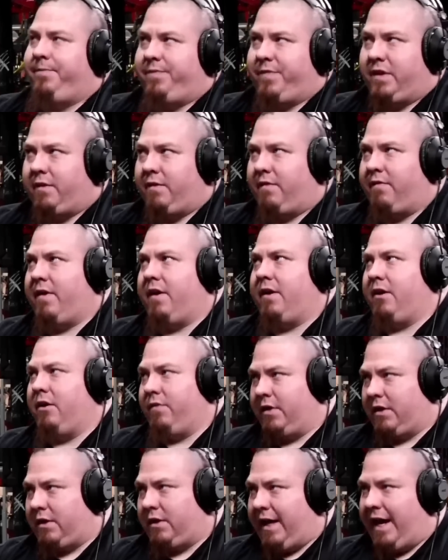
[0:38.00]
the you know
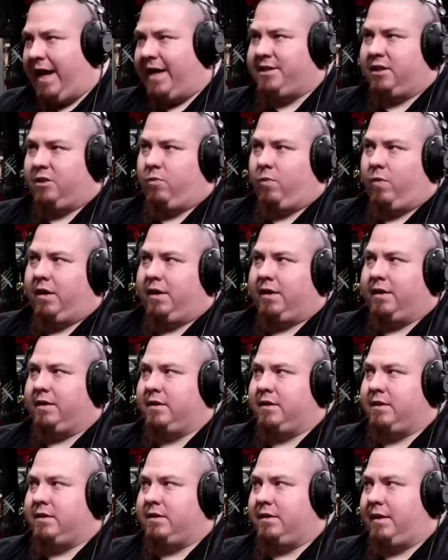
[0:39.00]
the classic
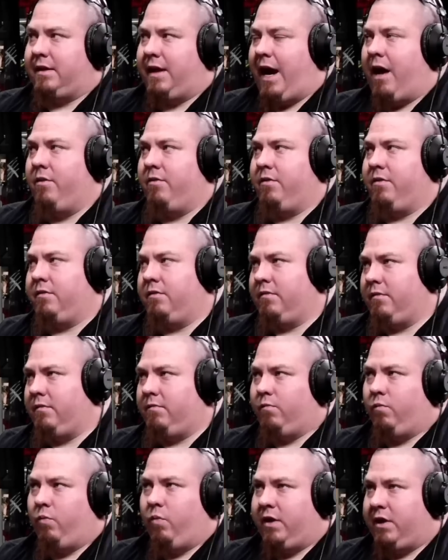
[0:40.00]
ones. How
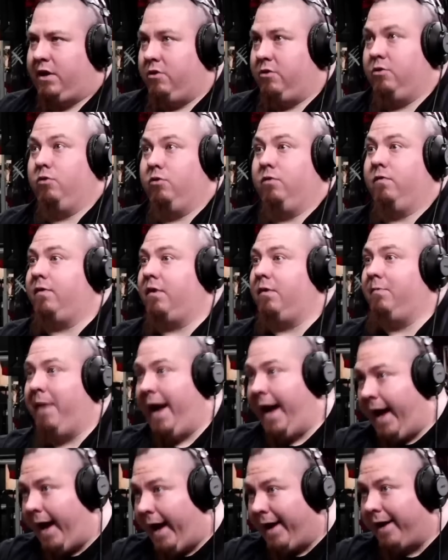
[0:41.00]
what do you do for
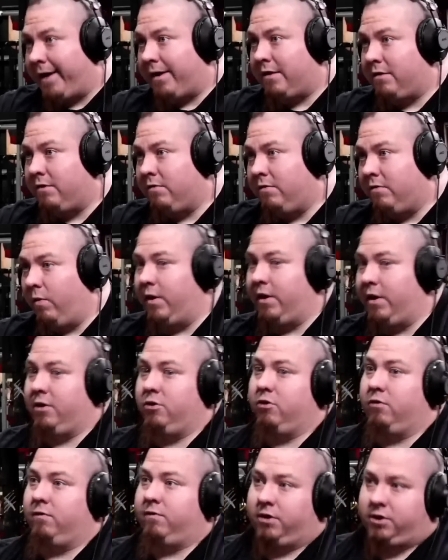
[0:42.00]
back? What do you
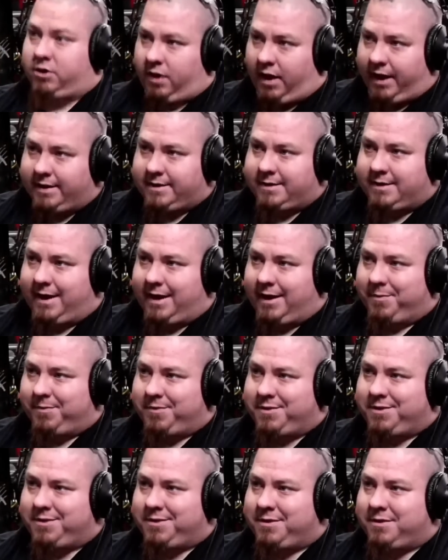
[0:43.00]
do for
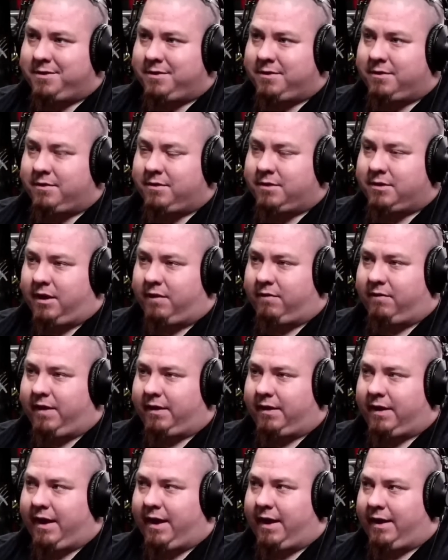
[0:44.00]
triceps? Stuff
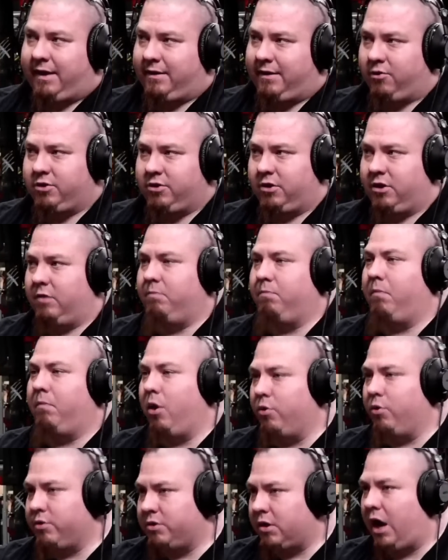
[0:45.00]
like that. I, those are the
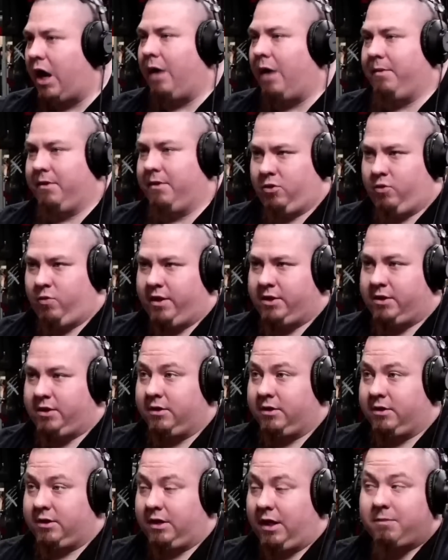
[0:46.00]
most common
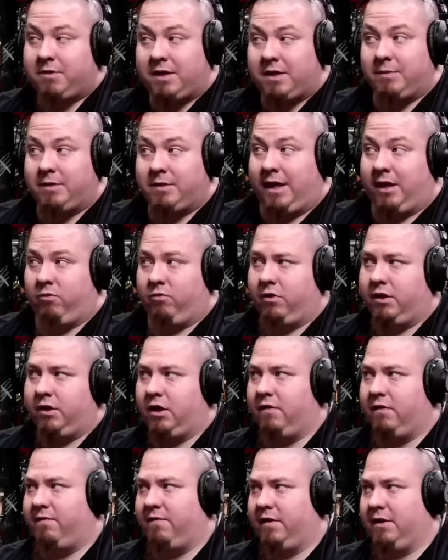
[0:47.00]
questions. Sometimes I get really
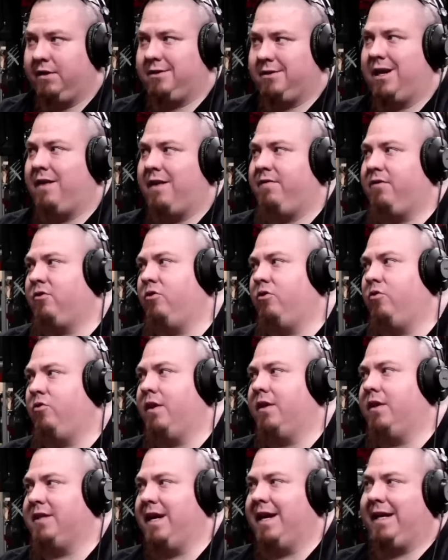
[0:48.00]
good philosophical
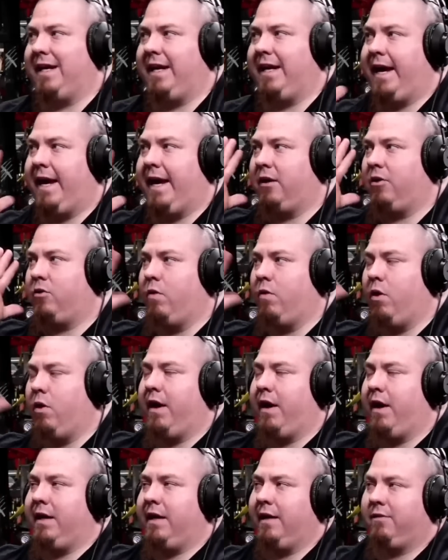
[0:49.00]
ones. I can't quote
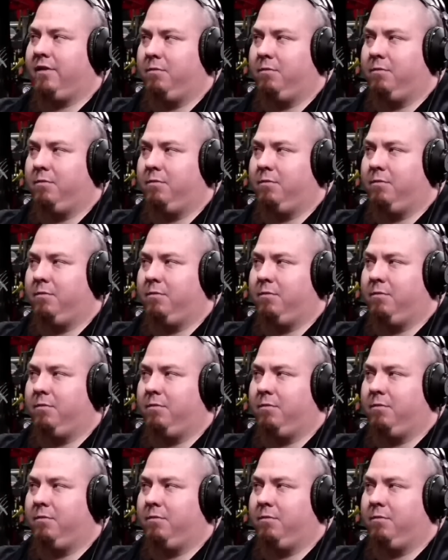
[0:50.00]
any at